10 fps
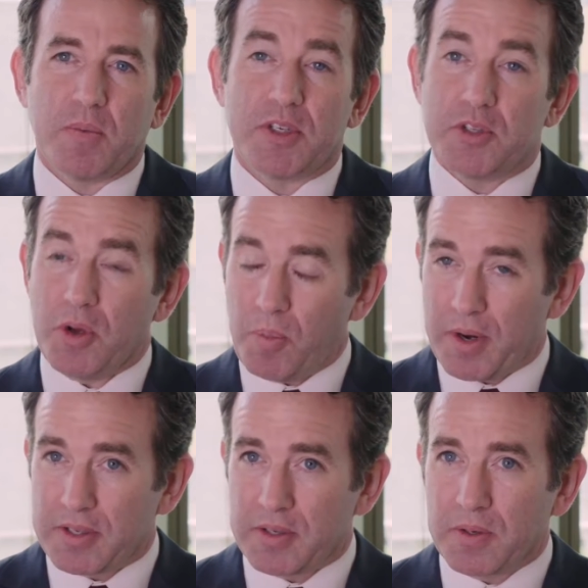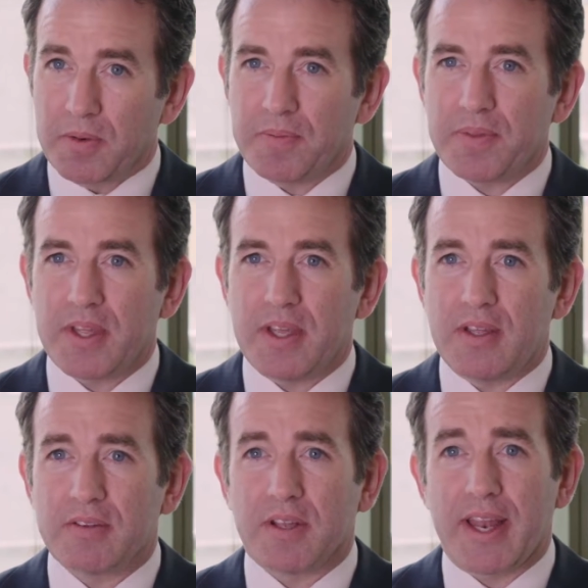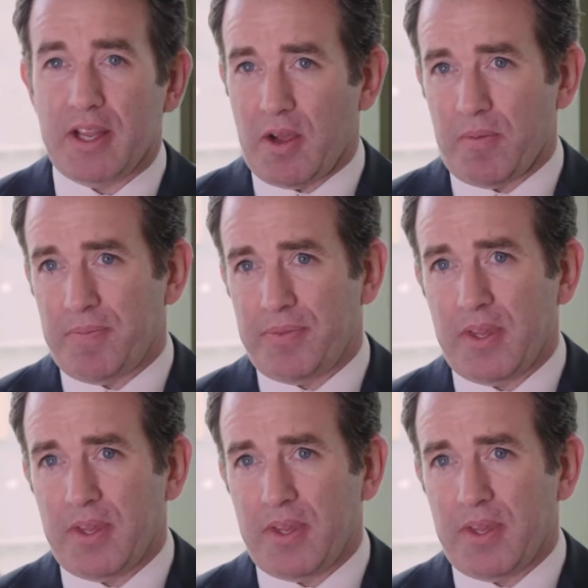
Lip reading: What you don't want to do is let it go.